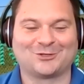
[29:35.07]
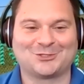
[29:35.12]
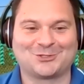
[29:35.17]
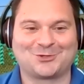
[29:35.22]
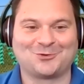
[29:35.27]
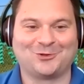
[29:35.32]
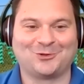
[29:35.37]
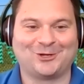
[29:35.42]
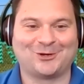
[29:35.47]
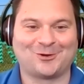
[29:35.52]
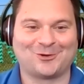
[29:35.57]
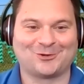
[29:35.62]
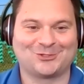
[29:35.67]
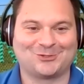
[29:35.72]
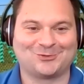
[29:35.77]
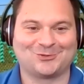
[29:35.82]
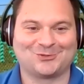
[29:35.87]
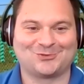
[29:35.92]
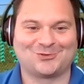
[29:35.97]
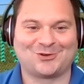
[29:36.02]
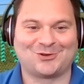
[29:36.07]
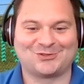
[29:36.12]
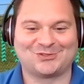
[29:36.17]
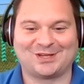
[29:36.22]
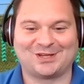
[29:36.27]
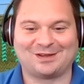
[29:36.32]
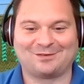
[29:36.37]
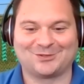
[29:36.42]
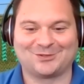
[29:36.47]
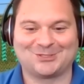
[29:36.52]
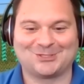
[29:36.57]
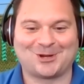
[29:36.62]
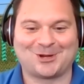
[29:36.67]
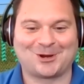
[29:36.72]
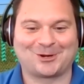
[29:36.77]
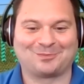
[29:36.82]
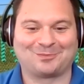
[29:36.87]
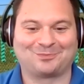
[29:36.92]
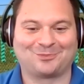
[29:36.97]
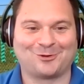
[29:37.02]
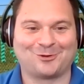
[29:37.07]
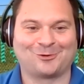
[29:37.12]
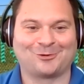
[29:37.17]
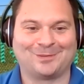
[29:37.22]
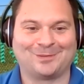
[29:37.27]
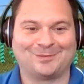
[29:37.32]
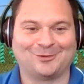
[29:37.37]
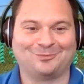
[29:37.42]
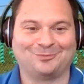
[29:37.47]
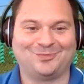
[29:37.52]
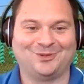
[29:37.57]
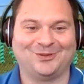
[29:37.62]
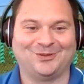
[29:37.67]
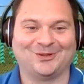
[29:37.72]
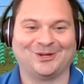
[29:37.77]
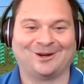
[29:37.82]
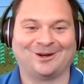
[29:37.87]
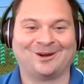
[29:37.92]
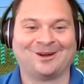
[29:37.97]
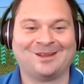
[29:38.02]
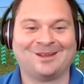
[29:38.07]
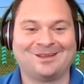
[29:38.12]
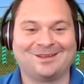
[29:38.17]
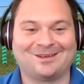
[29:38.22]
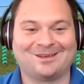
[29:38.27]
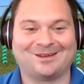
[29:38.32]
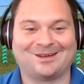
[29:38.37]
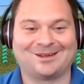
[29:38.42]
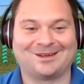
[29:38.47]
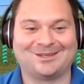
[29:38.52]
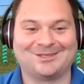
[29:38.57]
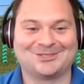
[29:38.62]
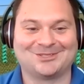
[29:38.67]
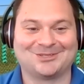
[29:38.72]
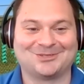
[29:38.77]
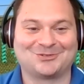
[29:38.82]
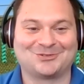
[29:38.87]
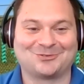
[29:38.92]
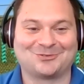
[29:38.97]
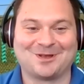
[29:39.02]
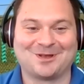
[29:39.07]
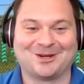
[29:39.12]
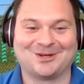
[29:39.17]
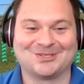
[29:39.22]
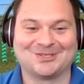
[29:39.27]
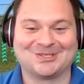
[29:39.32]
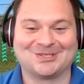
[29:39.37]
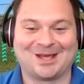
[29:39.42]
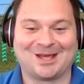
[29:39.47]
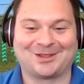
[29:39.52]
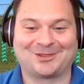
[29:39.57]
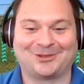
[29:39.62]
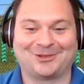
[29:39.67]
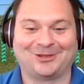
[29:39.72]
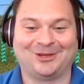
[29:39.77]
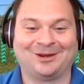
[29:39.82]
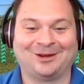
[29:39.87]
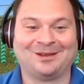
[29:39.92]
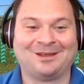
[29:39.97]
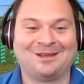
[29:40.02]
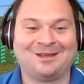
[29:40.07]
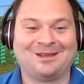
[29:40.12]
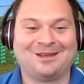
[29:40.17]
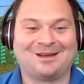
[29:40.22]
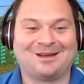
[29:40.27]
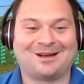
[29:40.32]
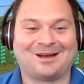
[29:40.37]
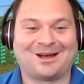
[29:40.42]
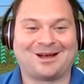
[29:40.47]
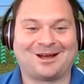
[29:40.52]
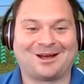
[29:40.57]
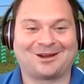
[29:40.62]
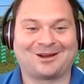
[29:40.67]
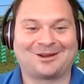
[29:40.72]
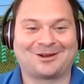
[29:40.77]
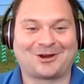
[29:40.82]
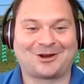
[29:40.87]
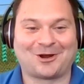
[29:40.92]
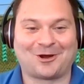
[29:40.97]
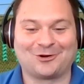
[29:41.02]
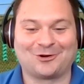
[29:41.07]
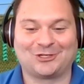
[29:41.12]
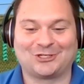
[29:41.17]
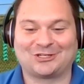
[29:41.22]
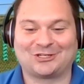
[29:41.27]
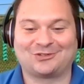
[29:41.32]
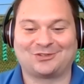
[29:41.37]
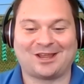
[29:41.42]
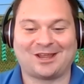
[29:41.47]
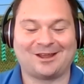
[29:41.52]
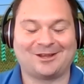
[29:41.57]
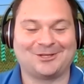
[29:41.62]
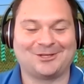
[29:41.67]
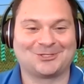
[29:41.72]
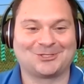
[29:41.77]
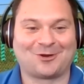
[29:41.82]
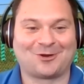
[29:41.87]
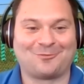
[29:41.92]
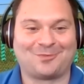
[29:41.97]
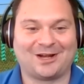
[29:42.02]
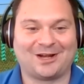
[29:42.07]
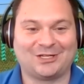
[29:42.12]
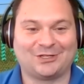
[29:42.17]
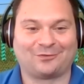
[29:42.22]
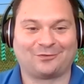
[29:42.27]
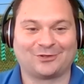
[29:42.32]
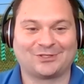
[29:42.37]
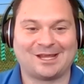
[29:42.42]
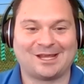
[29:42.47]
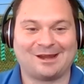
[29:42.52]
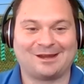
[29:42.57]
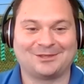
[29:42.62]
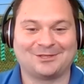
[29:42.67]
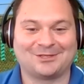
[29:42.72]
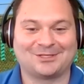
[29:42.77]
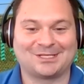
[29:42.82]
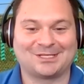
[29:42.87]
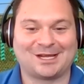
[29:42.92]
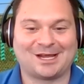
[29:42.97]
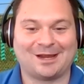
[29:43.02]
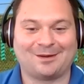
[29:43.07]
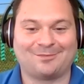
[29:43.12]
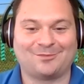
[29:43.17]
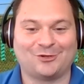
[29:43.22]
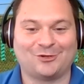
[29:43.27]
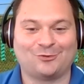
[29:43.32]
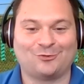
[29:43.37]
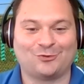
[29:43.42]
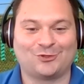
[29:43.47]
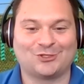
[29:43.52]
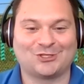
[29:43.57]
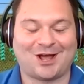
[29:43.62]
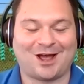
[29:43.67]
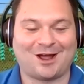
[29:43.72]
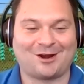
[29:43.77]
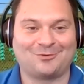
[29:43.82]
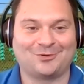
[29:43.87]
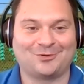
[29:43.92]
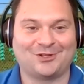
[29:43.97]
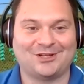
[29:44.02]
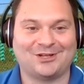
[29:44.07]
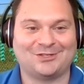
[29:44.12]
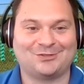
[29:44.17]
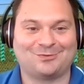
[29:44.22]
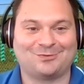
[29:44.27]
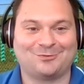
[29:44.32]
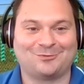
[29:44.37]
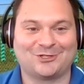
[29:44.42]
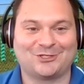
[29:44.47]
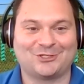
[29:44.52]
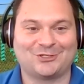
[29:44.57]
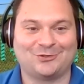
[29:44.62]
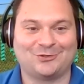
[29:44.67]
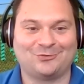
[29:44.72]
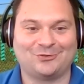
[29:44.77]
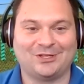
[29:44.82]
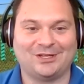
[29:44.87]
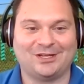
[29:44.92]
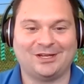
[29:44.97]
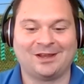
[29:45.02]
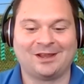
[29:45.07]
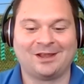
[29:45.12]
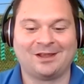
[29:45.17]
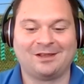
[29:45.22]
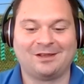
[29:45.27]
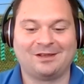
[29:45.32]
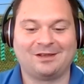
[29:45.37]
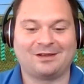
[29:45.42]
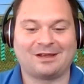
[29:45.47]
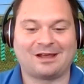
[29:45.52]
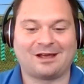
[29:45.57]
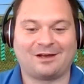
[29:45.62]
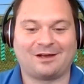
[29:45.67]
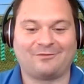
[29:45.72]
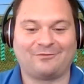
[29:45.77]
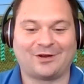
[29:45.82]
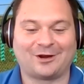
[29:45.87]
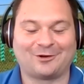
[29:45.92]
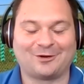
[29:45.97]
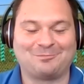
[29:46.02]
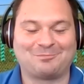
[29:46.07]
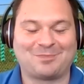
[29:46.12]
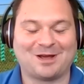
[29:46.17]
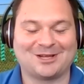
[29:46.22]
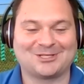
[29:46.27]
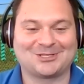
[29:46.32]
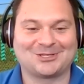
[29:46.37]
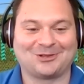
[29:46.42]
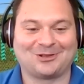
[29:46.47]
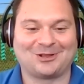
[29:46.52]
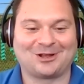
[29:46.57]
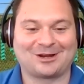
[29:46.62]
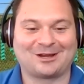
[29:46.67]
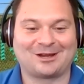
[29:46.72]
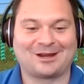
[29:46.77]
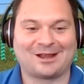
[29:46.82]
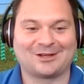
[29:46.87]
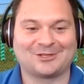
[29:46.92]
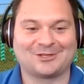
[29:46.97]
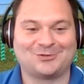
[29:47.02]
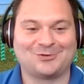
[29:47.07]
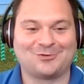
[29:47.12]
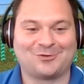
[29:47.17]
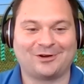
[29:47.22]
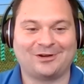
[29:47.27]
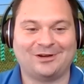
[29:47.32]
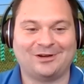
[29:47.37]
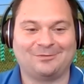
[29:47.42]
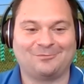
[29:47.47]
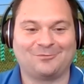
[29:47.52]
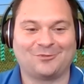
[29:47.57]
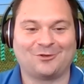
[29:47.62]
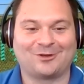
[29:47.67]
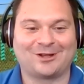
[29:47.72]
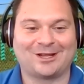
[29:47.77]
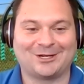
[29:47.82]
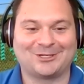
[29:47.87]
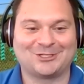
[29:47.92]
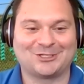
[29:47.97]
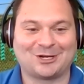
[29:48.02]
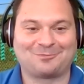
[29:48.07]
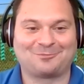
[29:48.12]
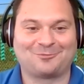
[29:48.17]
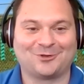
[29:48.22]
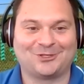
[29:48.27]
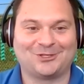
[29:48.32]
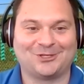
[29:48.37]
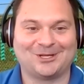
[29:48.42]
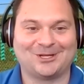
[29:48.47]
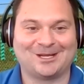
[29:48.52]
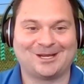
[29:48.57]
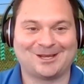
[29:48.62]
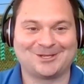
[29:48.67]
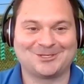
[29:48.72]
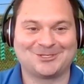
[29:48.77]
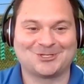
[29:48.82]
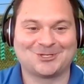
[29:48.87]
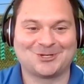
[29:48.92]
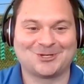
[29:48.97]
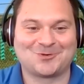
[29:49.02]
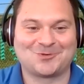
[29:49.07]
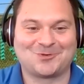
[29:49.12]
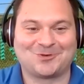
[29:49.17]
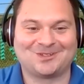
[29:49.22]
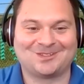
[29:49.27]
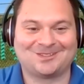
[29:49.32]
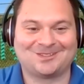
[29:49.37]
school he goes to, as long as they have a soccer program, he'll be there. Uh, he's a tremendous athlete. Uh, Coach, thank you so much for taking the time to talk with us. We wish you the uh, very best of luck against Norton, and we'll catch up with you again soon.